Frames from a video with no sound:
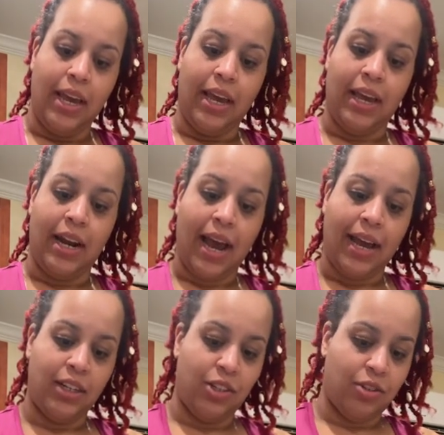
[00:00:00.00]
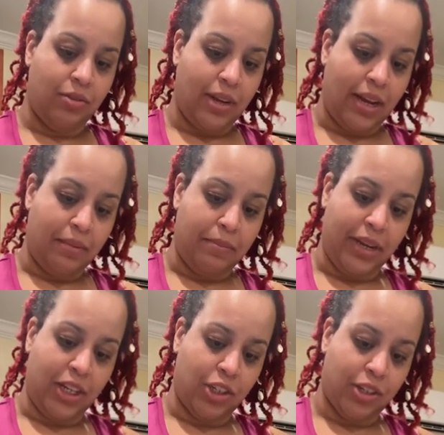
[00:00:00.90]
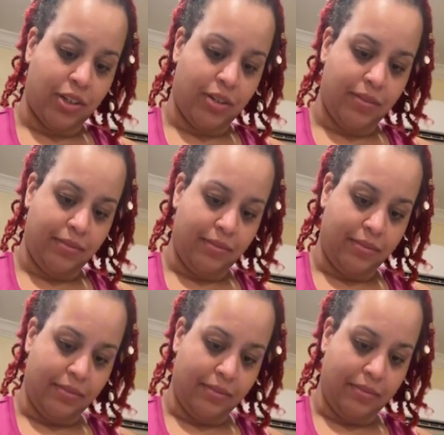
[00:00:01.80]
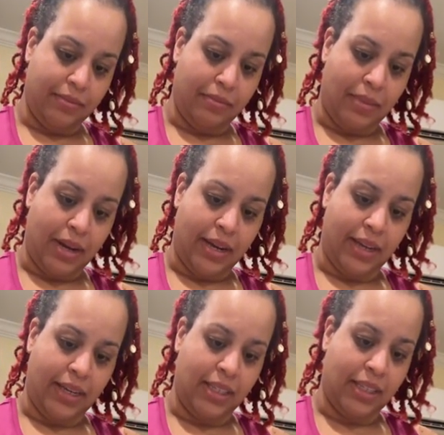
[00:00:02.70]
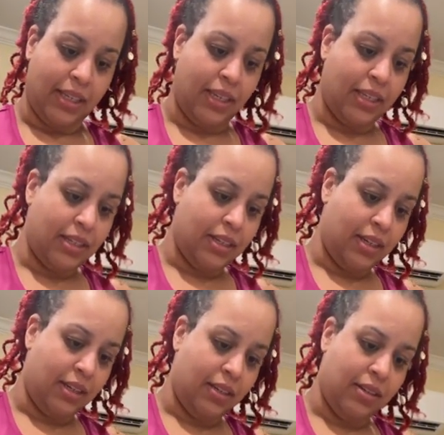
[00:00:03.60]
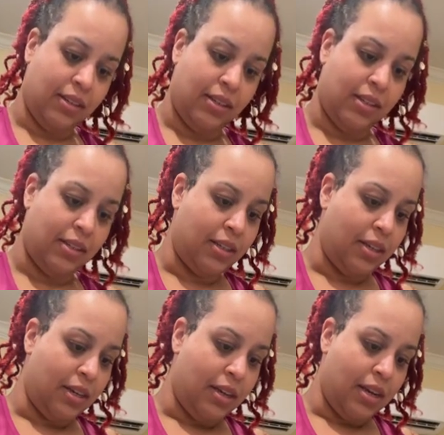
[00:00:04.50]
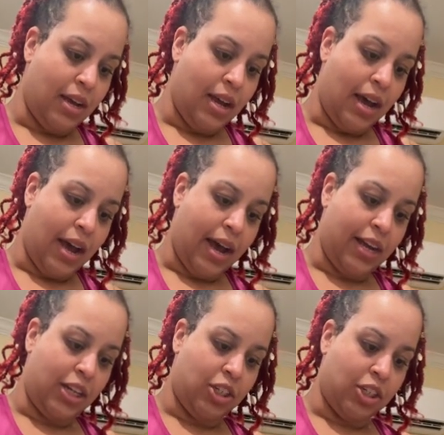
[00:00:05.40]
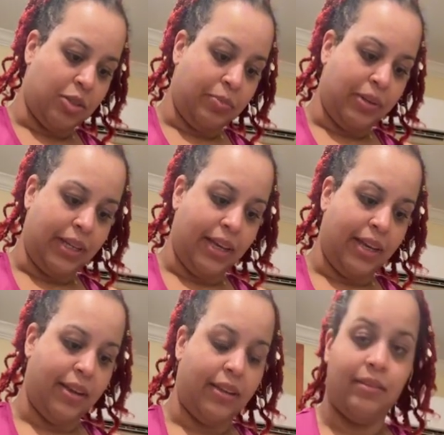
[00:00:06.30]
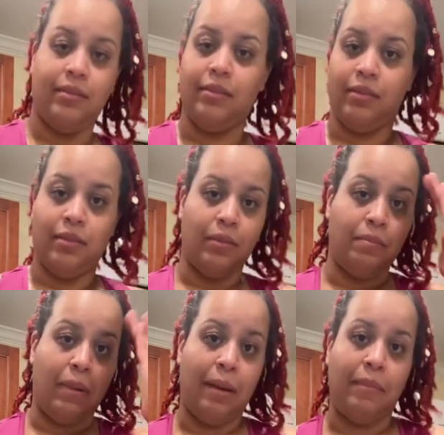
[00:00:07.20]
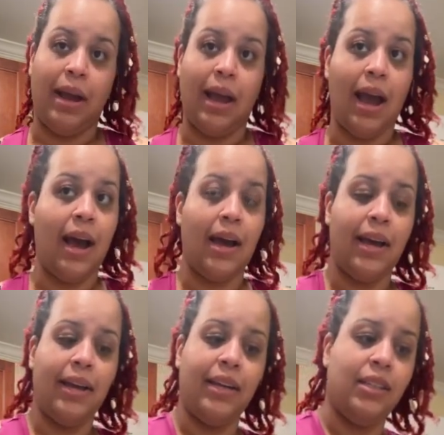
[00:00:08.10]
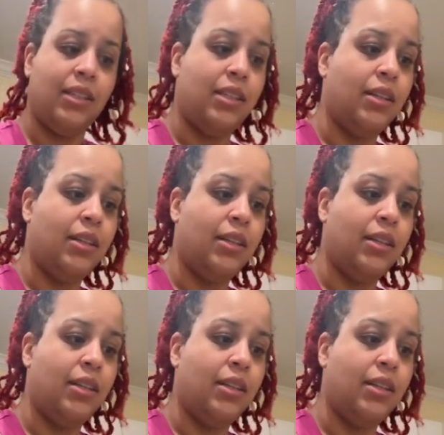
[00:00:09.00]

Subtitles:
and I do not measure my seasonings. I just play it by my eyes.